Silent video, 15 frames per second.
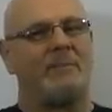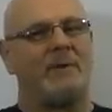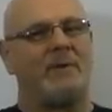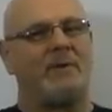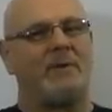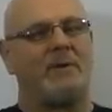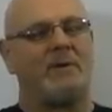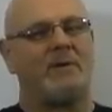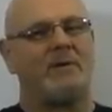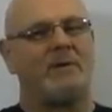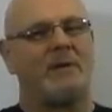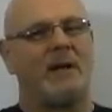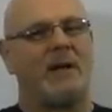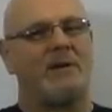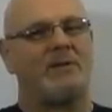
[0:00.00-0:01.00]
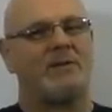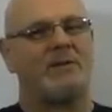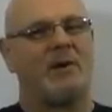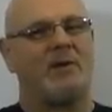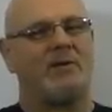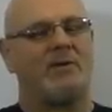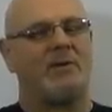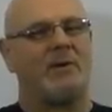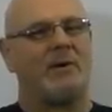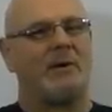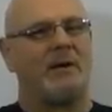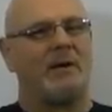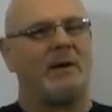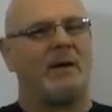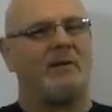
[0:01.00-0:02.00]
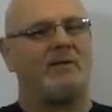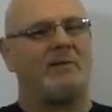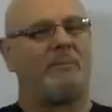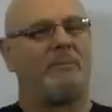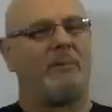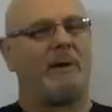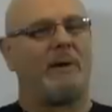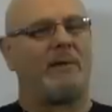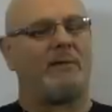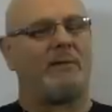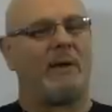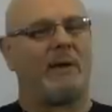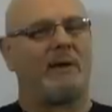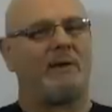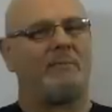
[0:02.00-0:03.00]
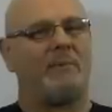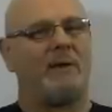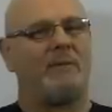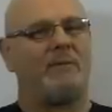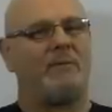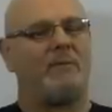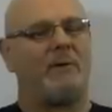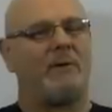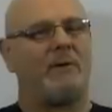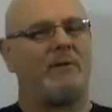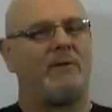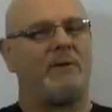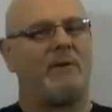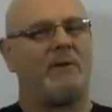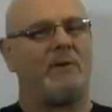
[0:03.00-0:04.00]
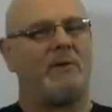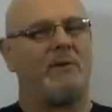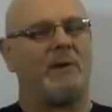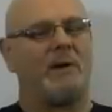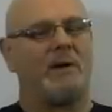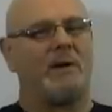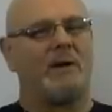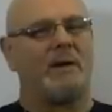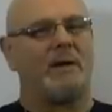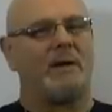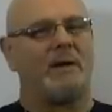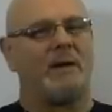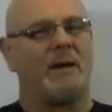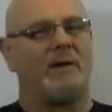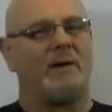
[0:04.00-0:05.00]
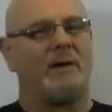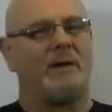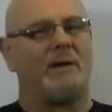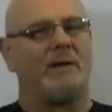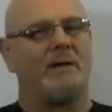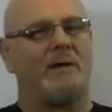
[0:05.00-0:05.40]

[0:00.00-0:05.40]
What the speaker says: you turn your attention onto it, a split second before you do, you know,